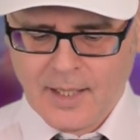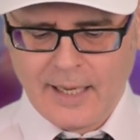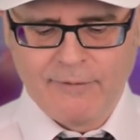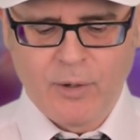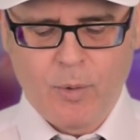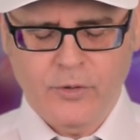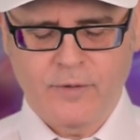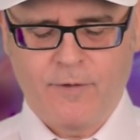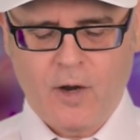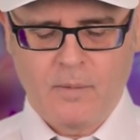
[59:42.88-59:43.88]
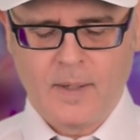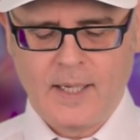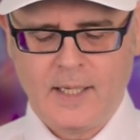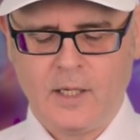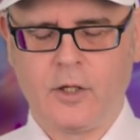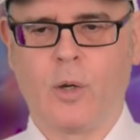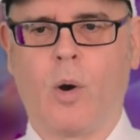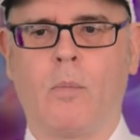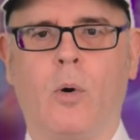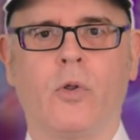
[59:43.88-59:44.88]
If you want to follow me, you
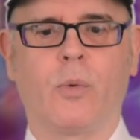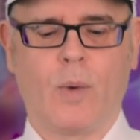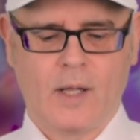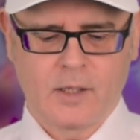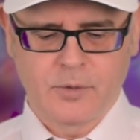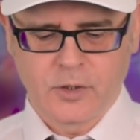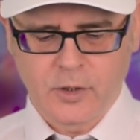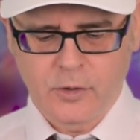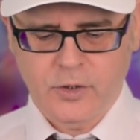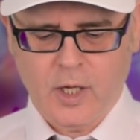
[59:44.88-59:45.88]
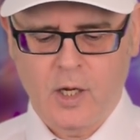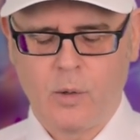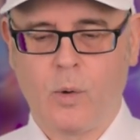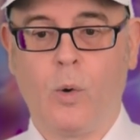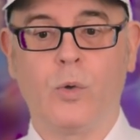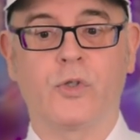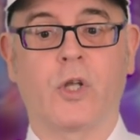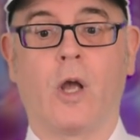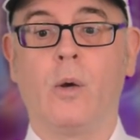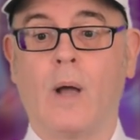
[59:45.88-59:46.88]
are more than welcome to do so.
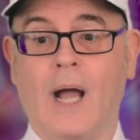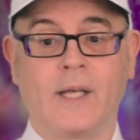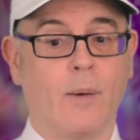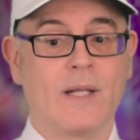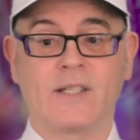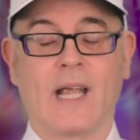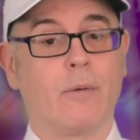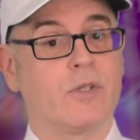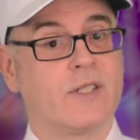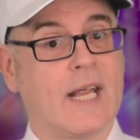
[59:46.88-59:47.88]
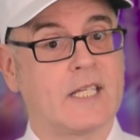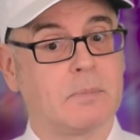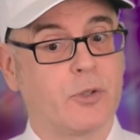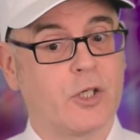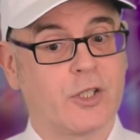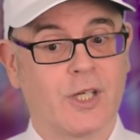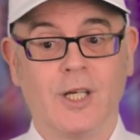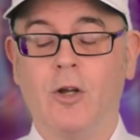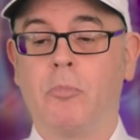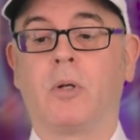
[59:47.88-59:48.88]
Also, I know it sounds desperate,
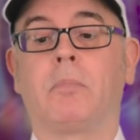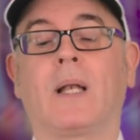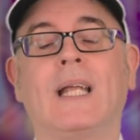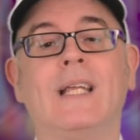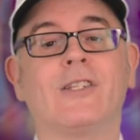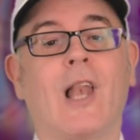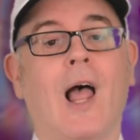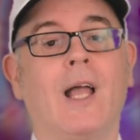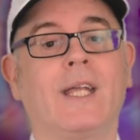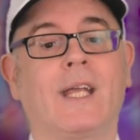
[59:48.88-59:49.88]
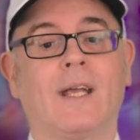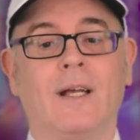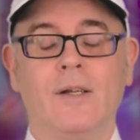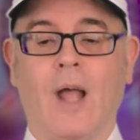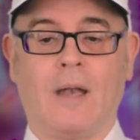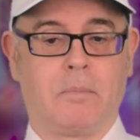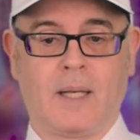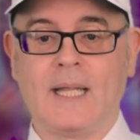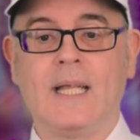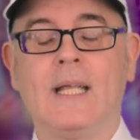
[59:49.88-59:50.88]
but please like and
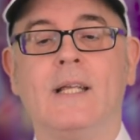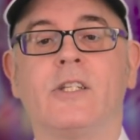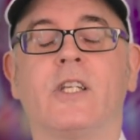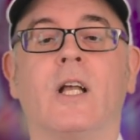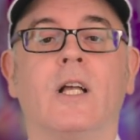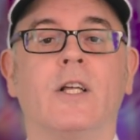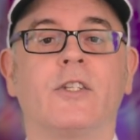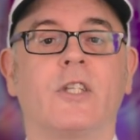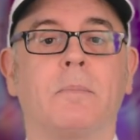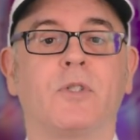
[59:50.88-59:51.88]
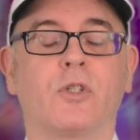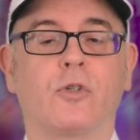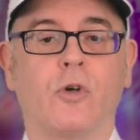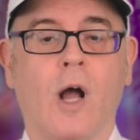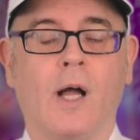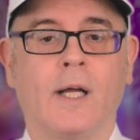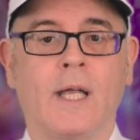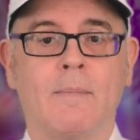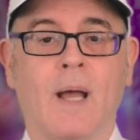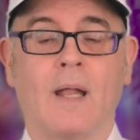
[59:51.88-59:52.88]
please
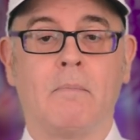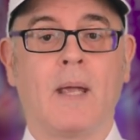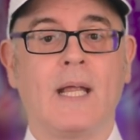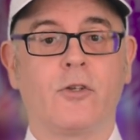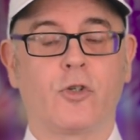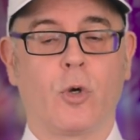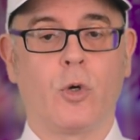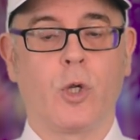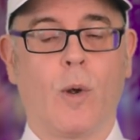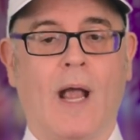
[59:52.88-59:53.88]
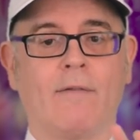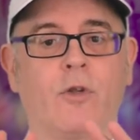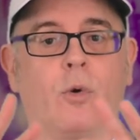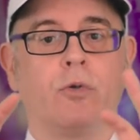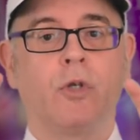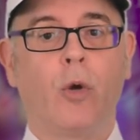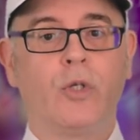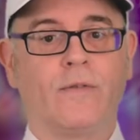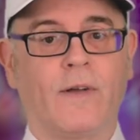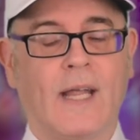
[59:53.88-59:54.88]
subscribe and make sure you have your
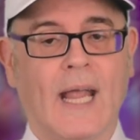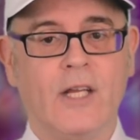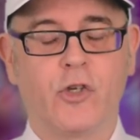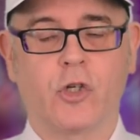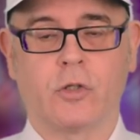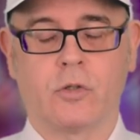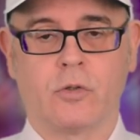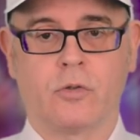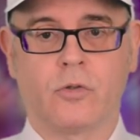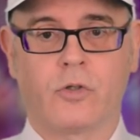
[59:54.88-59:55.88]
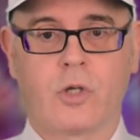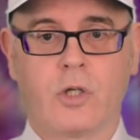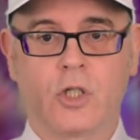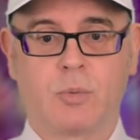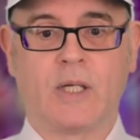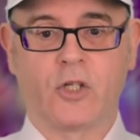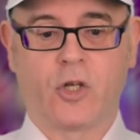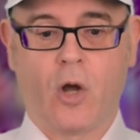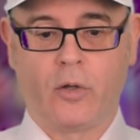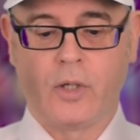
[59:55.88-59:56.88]
notifications
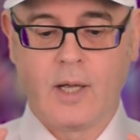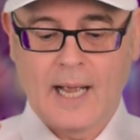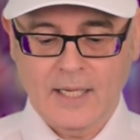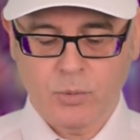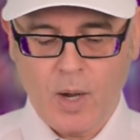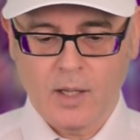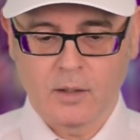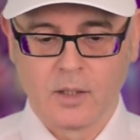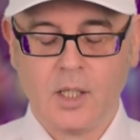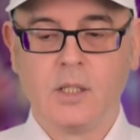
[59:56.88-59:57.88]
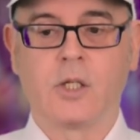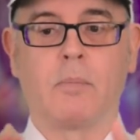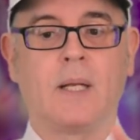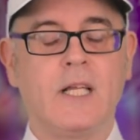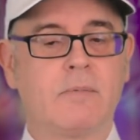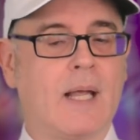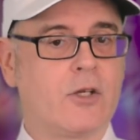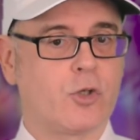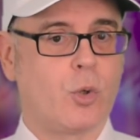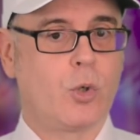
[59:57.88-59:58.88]
switched on as well. So please
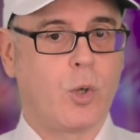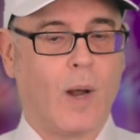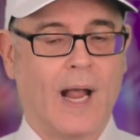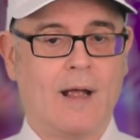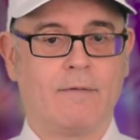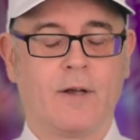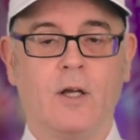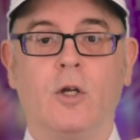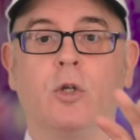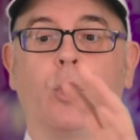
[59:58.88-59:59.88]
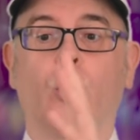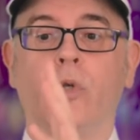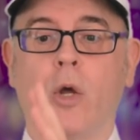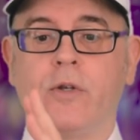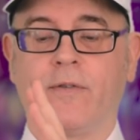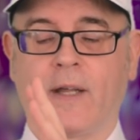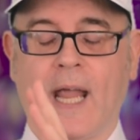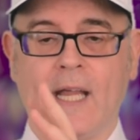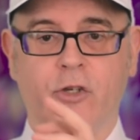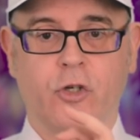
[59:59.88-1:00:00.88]
make sure you have your
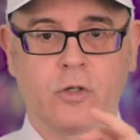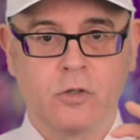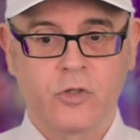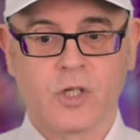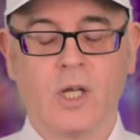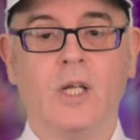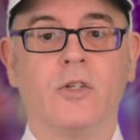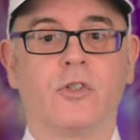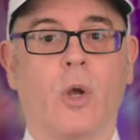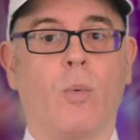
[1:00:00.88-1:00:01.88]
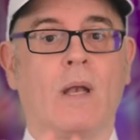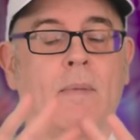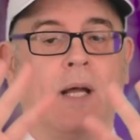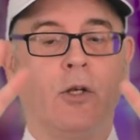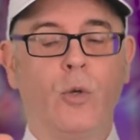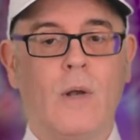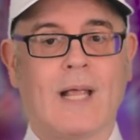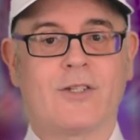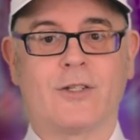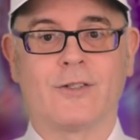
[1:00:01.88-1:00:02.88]
notifications so when my new
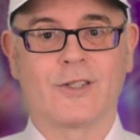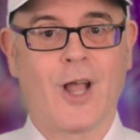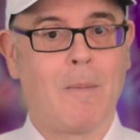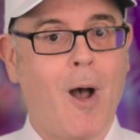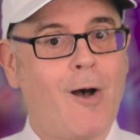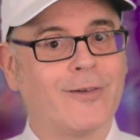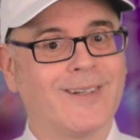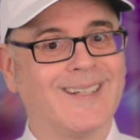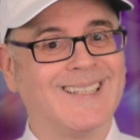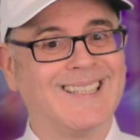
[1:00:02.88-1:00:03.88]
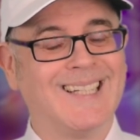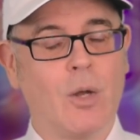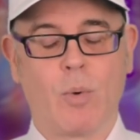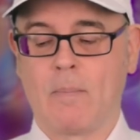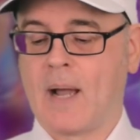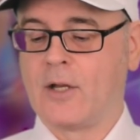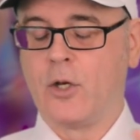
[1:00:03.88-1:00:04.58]
lessons come on, when my